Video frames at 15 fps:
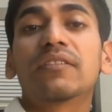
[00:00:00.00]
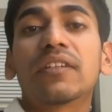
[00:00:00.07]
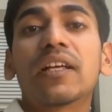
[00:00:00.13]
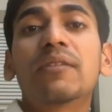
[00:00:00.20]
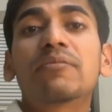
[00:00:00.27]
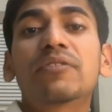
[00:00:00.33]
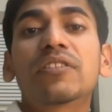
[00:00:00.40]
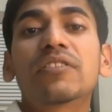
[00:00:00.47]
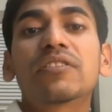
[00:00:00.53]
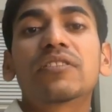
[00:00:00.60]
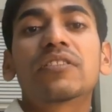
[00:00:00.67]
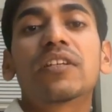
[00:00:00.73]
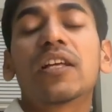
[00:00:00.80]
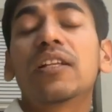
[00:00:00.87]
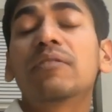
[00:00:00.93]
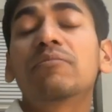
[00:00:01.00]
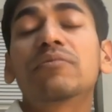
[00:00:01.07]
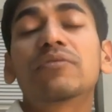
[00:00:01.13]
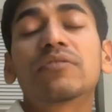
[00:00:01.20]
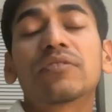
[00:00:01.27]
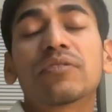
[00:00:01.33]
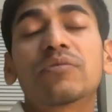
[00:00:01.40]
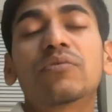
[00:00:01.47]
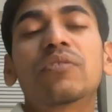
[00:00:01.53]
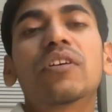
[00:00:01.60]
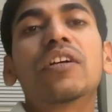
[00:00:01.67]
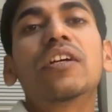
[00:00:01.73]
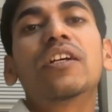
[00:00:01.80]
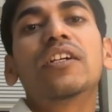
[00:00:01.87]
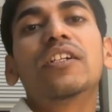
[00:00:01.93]
helps to
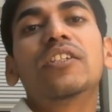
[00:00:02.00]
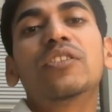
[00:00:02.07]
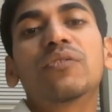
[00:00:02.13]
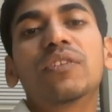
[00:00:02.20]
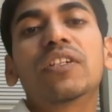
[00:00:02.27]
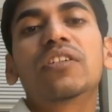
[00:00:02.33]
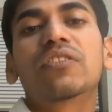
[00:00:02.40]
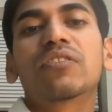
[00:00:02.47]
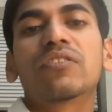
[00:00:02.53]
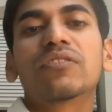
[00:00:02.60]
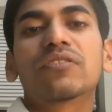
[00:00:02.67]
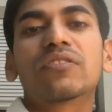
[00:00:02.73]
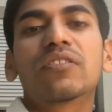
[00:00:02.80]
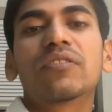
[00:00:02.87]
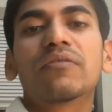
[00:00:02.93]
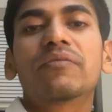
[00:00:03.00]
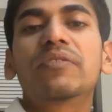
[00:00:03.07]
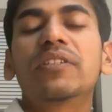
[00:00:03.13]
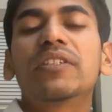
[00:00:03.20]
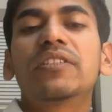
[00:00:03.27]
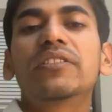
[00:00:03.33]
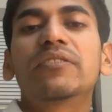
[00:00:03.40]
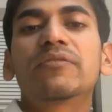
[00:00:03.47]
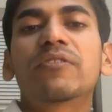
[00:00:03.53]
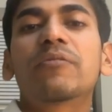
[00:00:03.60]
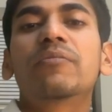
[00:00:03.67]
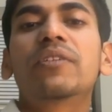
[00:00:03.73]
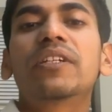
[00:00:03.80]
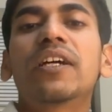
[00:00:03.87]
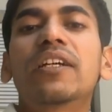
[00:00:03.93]
innovate across fields
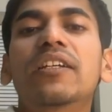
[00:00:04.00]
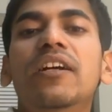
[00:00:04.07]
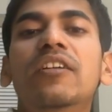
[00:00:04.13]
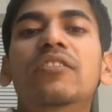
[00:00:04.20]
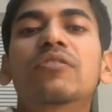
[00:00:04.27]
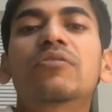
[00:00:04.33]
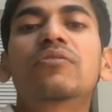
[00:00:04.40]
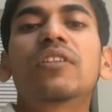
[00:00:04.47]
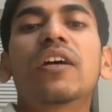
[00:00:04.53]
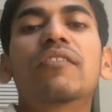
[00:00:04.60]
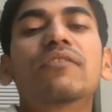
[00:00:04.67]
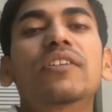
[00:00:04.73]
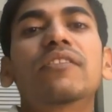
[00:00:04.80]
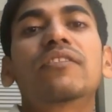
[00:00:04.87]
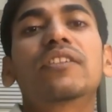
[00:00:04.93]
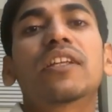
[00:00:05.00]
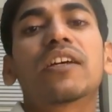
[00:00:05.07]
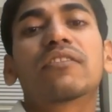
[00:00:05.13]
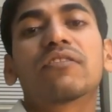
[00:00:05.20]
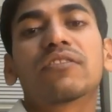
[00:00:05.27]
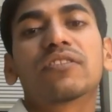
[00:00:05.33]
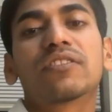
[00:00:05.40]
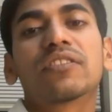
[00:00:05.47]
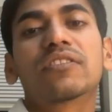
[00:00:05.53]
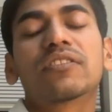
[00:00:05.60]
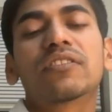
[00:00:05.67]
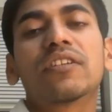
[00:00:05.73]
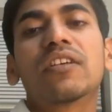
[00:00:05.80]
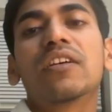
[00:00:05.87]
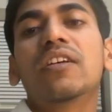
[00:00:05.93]
from AI art to life-saving diagnostics.
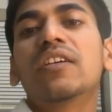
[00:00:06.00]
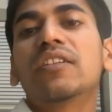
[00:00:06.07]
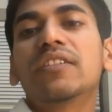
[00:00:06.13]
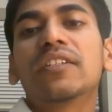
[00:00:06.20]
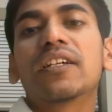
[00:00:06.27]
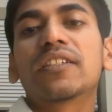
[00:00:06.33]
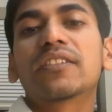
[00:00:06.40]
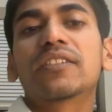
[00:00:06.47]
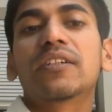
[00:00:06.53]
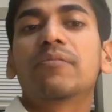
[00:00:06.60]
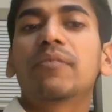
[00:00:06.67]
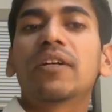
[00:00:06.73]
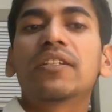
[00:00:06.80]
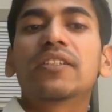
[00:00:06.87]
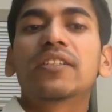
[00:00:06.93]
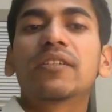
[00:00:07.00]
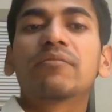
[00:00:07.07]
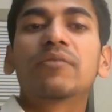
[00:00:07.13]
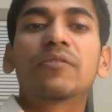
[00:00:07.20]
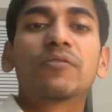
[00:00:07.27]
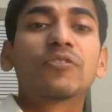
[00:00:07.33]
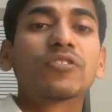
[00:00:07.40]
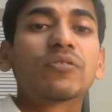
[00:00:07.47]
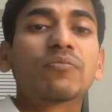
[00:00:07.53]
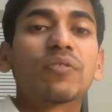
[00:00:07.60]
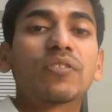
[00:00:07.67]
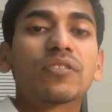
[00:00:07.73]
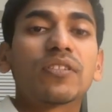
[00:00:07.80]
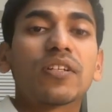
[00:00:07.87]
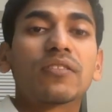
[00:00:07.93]
Next, combining them diffusion
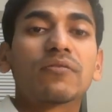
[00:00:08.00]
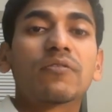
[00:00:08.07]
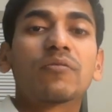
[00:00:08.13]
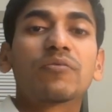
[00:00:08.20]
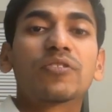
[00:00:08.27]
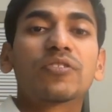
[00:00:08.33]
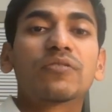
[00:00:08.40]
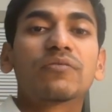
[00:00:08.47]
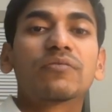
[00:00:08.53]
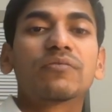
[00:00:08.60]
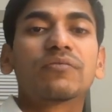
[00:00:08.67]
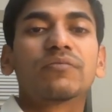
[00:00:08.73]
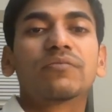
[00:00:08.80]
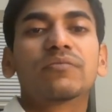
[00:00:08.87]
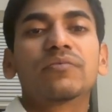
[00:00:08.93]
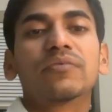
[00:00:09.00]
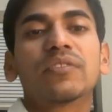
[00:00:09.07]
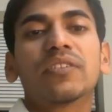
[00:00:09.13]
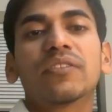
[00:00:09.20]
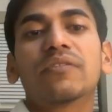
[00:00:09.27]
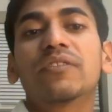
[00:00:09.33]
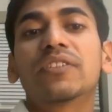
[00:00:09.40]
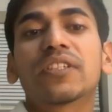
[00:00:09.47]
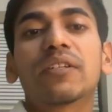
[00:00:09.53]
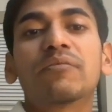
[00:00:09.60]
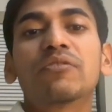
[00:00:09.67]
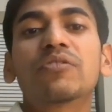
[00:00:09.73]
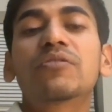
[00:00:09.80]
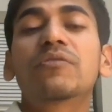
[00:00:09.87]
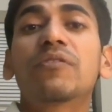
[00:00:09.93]
plus transformation, which can
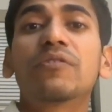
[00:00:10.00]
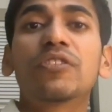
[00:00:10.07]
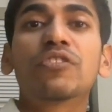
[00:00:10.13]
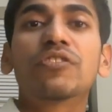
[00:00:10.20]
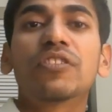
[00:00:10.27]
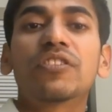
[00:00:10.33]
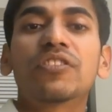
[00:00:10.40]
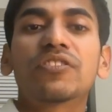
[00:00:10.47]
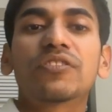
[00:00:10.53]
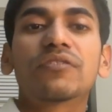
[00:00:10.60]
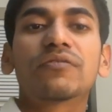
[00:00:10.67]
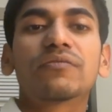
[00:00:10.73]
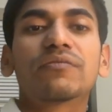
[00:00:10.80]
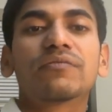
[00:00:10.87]
be used for video generation.